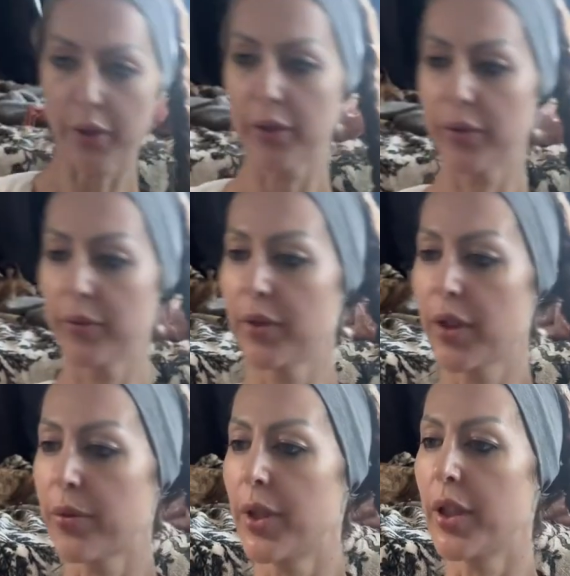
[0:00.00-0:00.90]
but
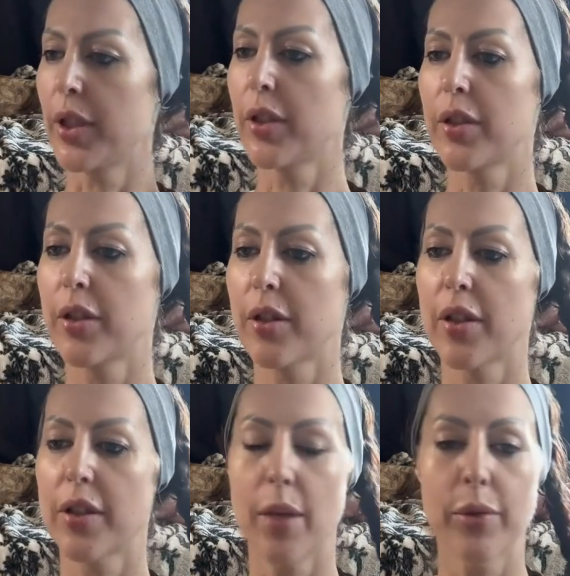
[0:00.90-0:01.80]
let's read it. So
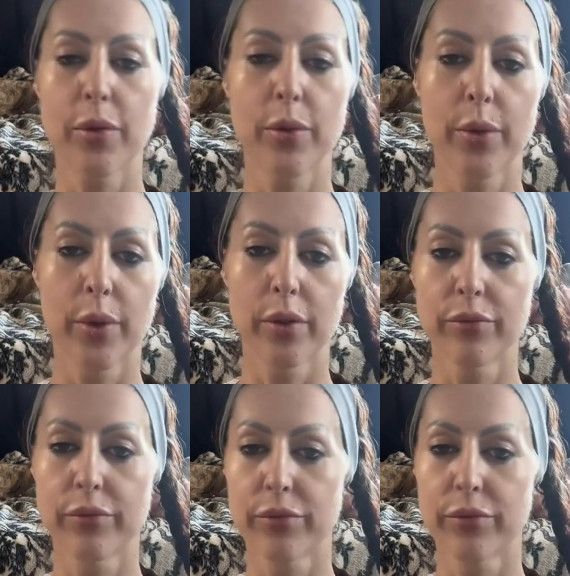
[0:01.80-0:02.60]
the Saboteur,